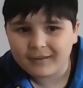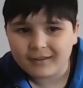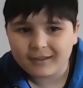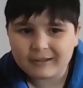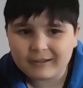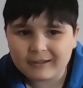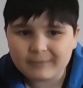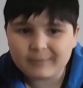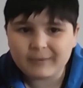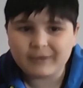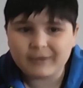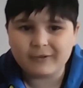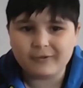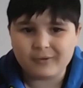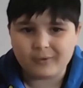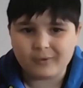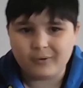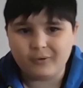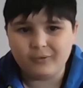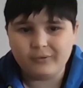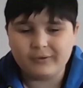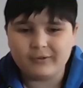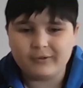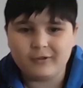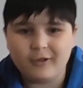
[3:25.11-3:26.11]
is because
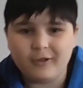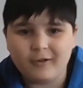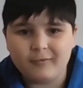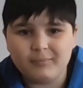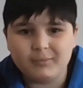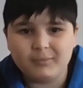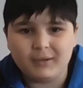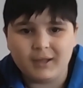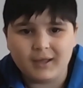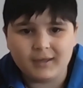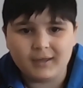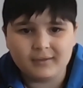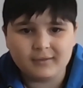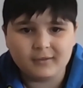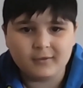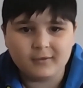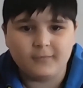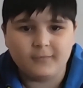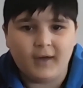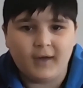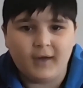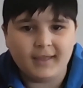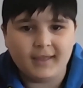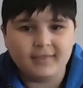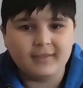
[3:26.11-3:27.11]
all the Nerf blasters
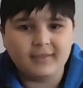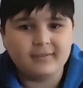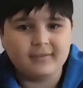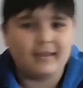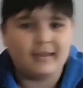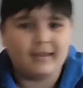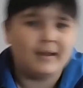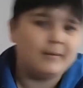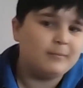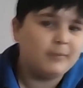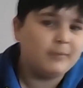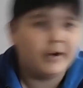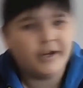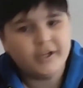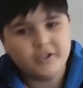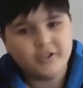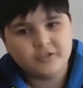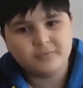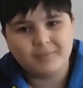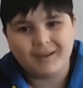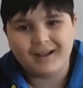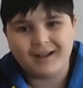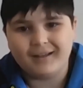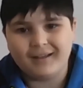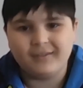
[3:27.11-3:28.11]
fired the same range
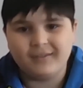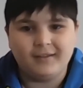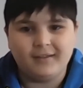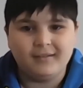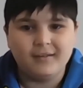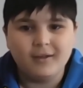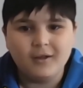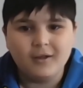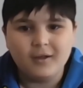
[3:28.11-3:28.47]
back then.